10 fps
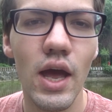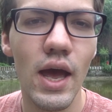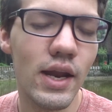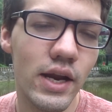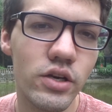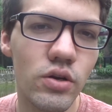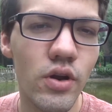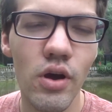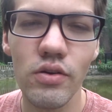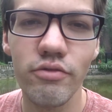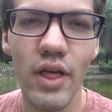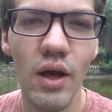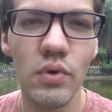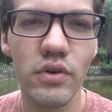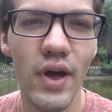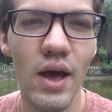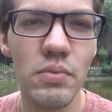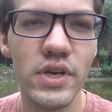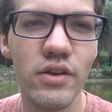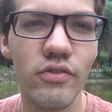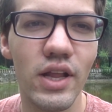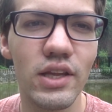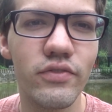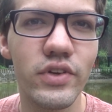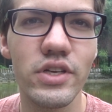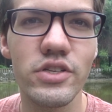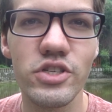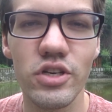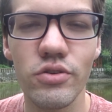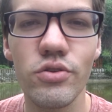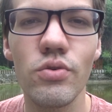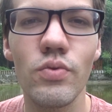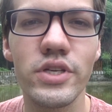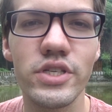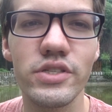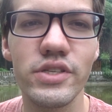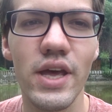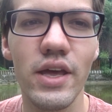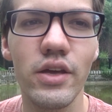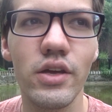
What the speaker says: And I don't know if that would have happened if I lived in Chengdu, which is a